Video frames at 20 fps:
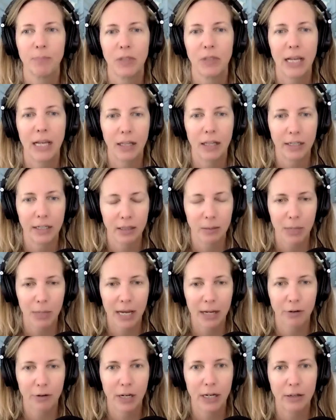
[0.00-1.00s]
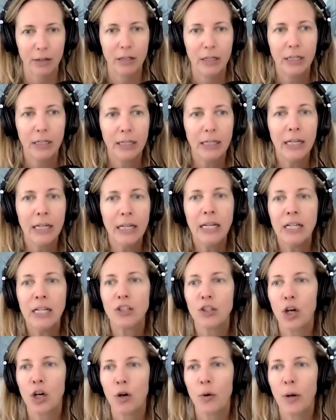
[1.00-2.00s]
yelling in the background.
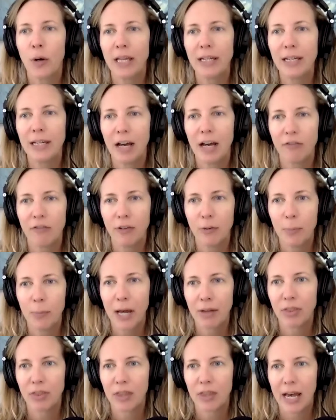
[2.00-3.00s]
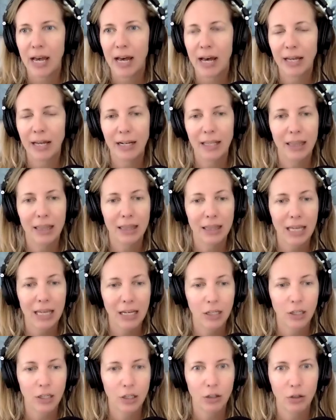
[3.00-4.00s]
So enough about that.
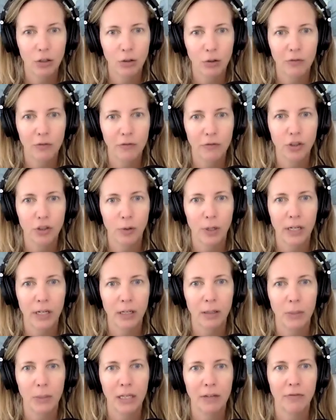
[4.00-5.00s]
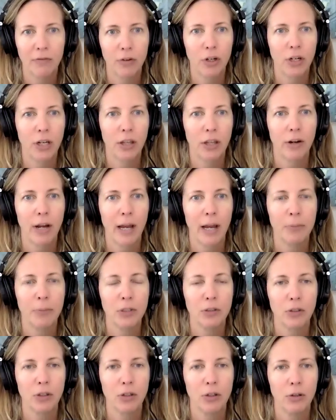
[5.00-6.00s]
Thank you for joining me for another
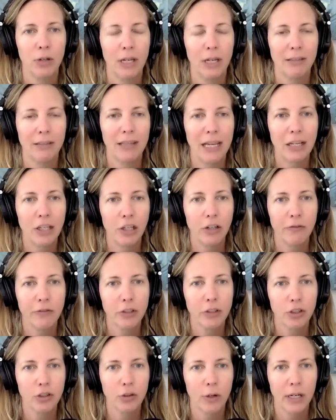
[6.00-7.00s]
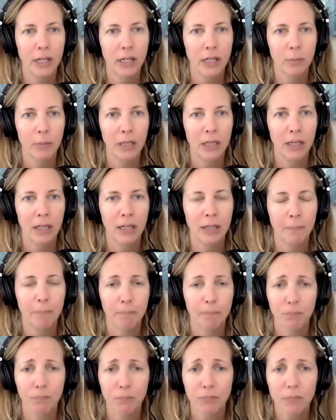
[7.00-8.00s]
episode. And thank you for joining me
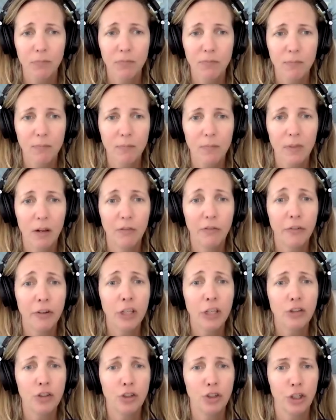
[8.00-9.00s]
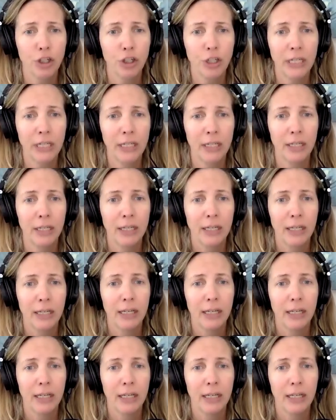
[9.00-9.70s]
for this journey.